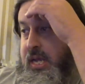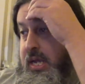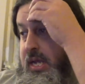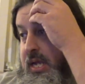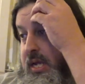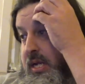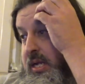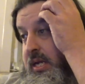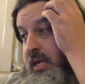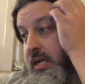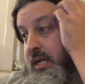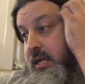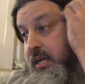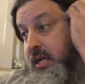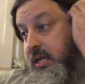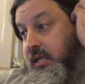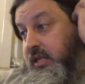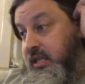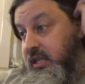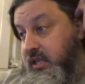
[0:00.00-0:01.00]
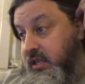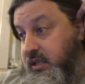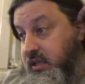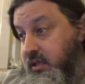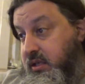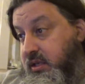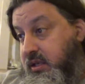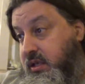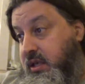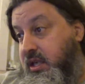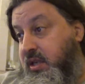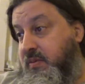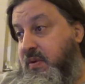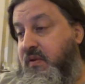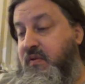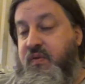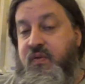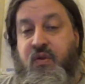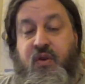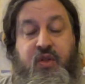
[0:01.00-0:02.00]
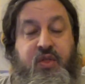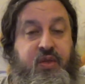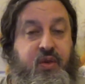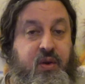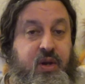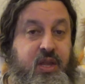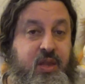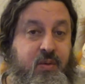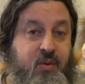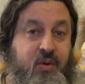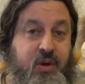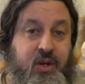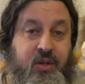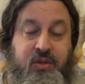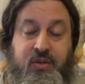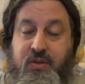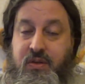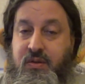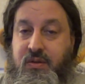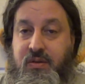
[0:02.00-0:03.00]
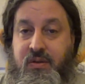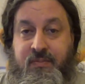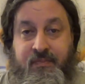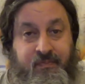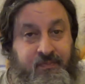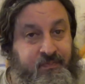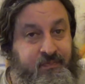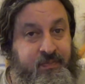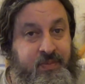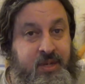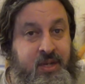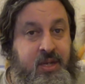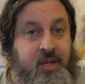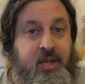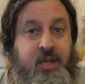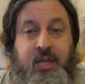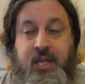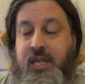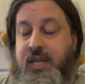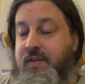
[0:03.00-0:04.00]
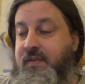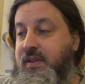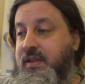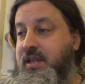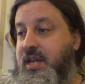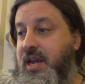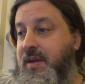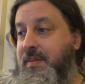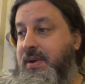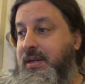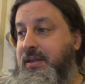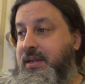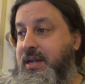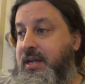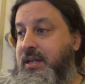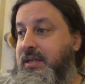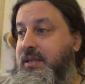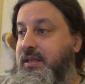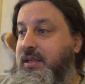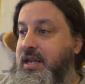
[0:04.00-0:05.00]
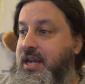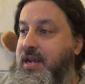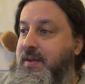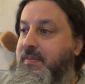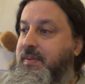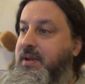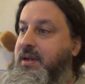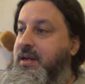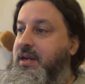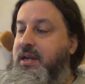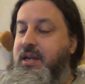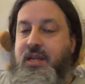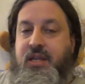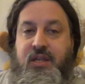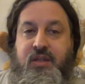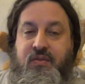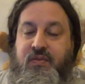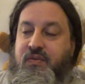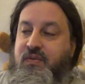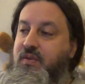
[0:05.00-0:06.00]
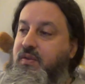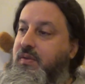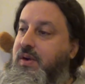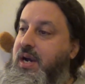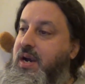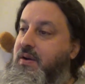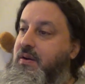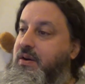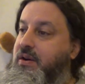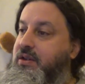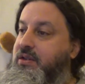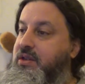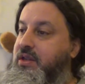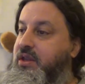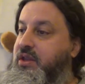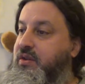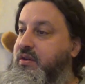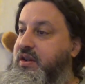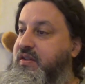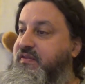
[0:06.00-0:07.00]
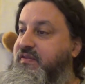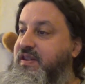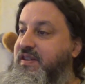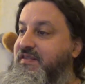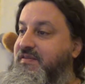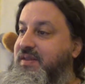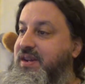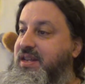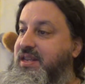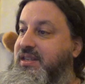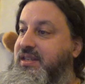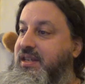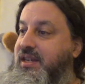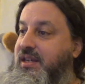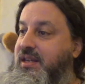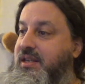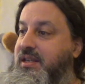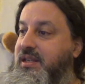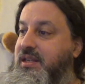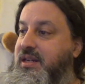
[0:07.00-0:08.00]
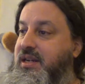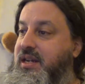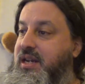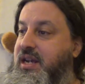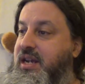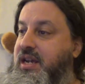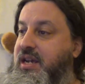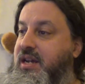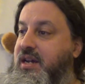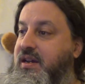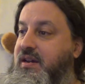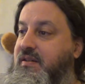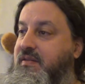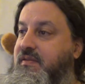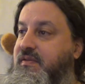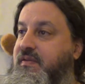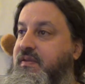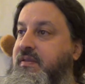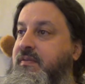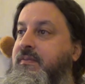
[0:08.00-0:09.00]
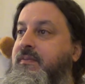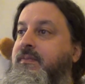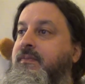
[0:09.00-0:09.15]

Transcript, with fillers: And it's just about 4.30 in the morning, so give you time and date stamp. It is 4 hours and 35 minutes into the day of